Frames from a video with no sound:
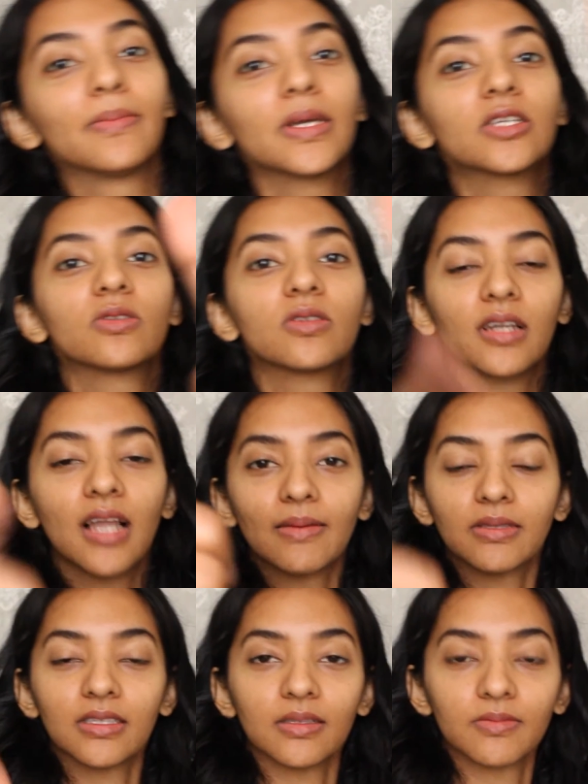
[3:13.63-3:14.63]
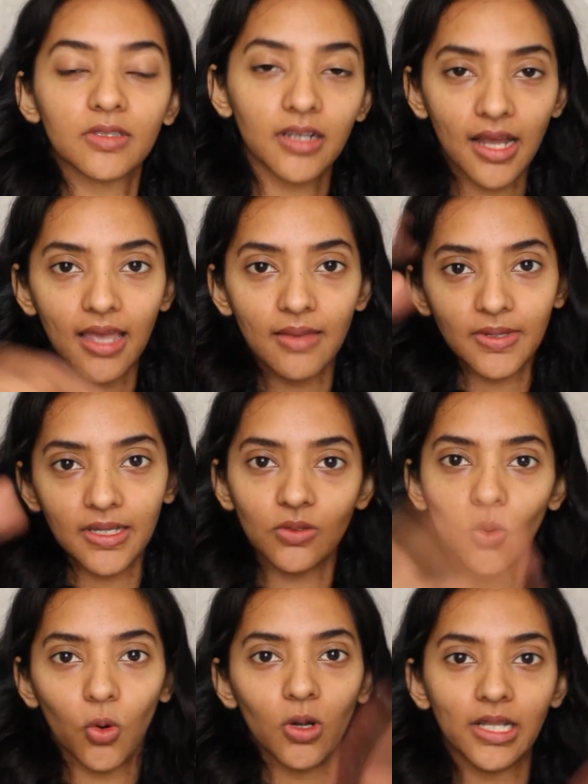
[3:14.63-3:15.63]
make sure to like, subscribe
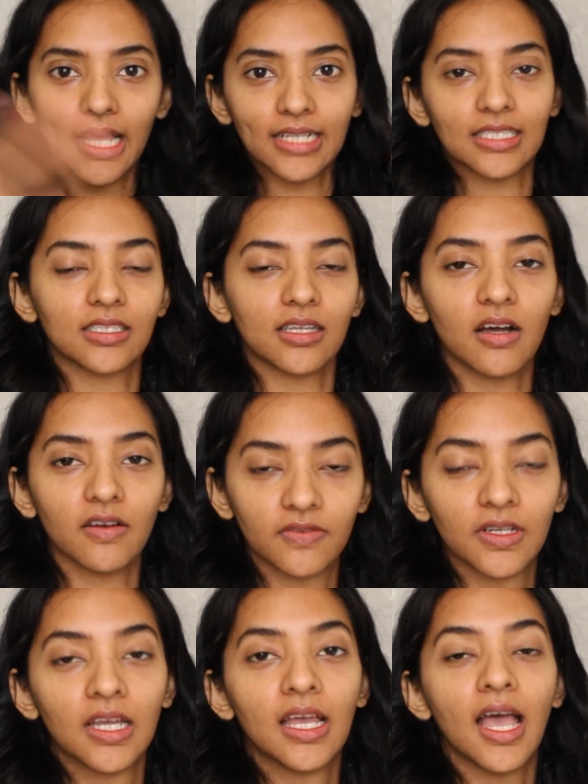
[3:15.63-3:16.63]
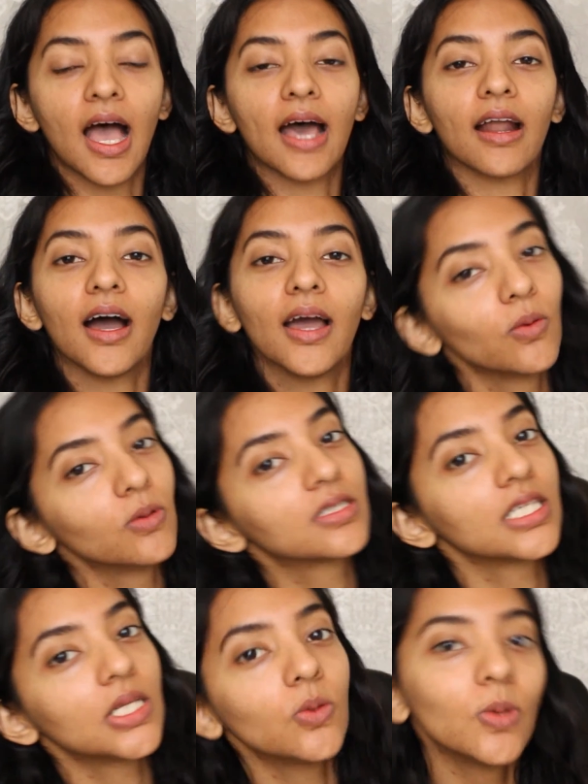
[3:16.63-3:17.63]
and all that stuff. And I will
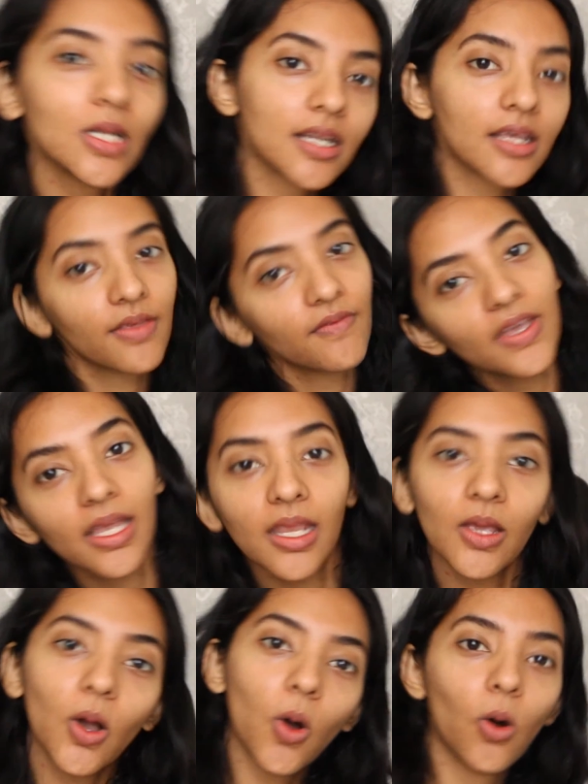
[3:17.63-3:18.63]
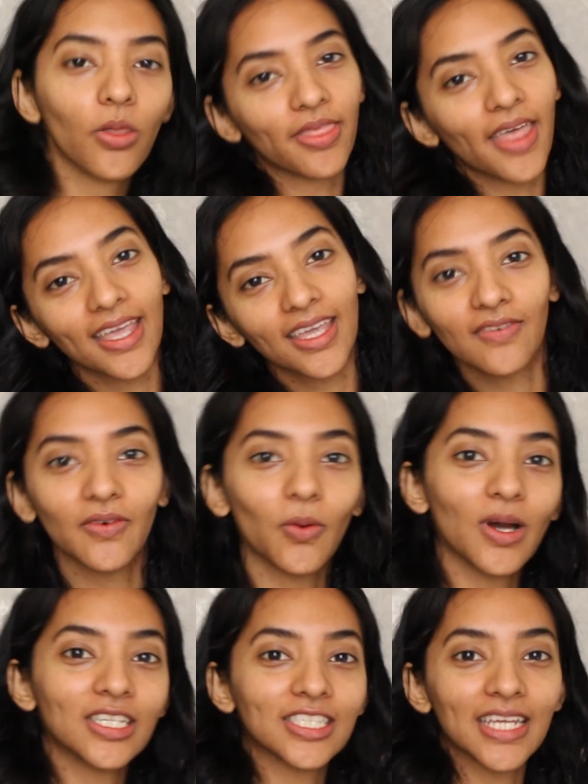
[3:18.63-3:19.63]
see you in another video. Thank you for
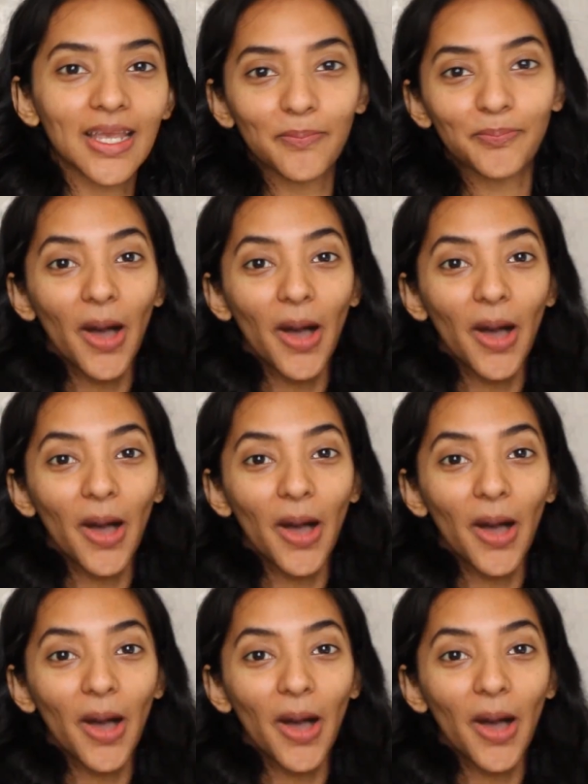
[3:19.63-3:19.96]
watching.